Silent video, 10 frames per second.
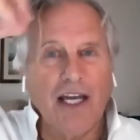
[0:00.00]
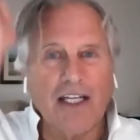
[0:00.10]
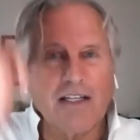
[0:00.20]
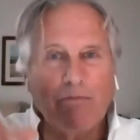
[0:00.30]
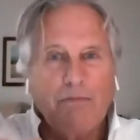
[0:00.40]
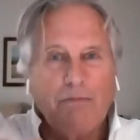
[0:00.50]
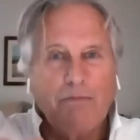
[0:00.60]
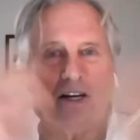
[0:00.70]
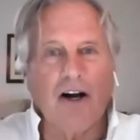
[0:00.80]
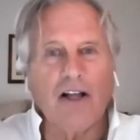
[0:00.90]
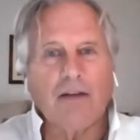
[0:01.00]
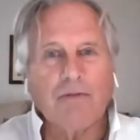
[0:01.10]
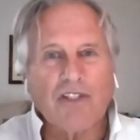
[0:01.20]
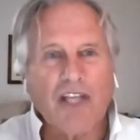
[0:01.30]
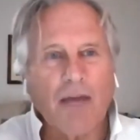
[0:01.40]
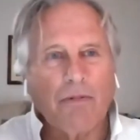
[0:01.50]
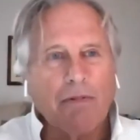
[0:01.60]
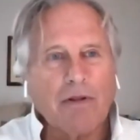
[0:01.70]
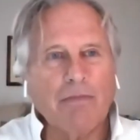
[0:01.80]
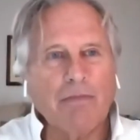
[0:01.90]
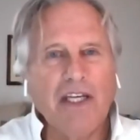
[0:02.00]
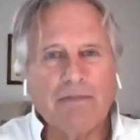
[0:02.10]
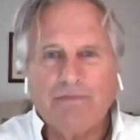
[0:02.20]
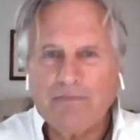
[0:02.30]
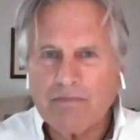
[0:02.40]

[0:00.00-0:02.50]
and to be all I was capable of being.